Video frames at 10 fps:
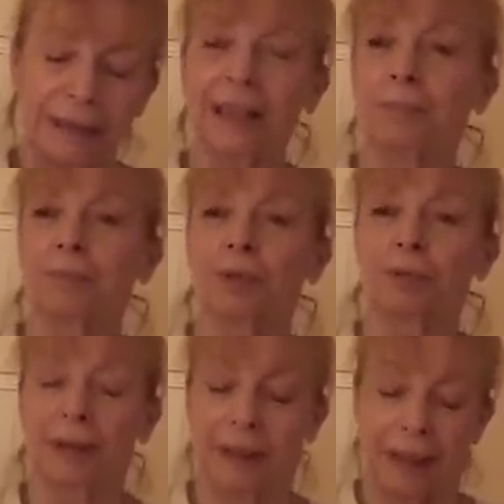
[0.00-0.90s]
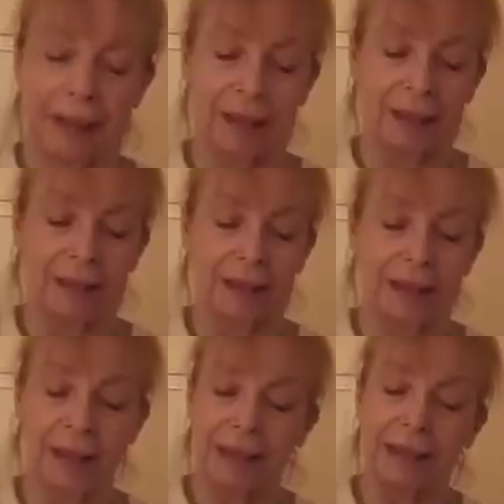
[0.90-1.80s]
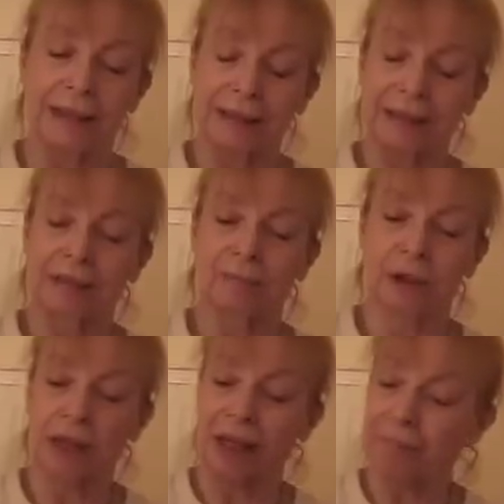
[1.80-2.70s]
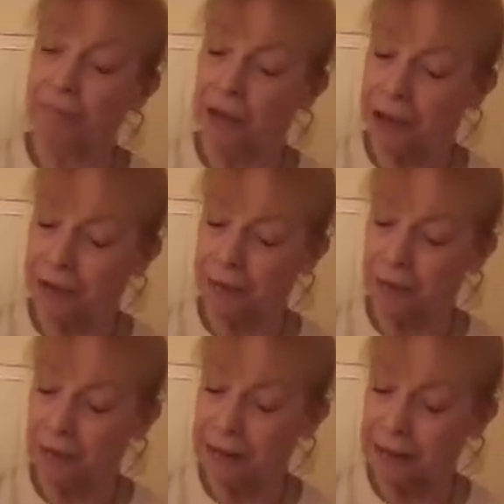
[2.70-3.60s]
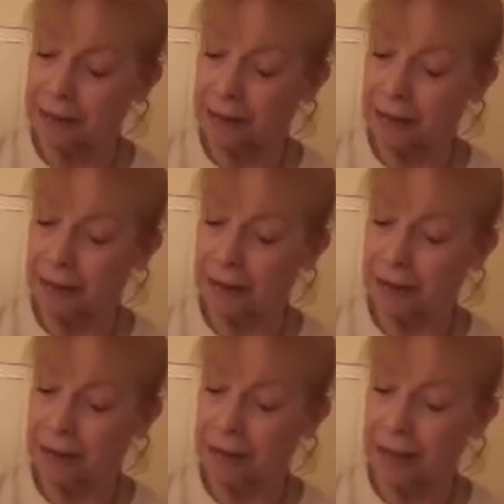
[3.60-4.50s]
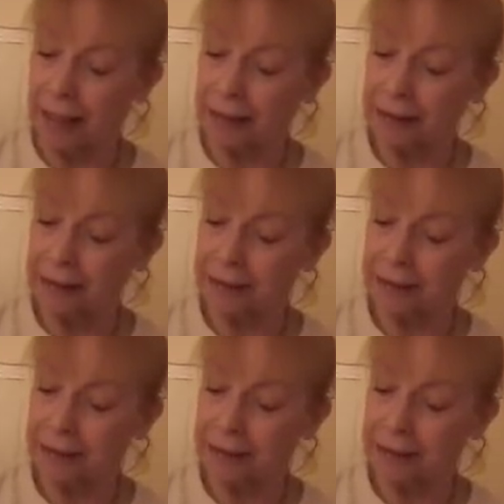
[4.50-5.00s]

son brought me these, which I haven't used yet.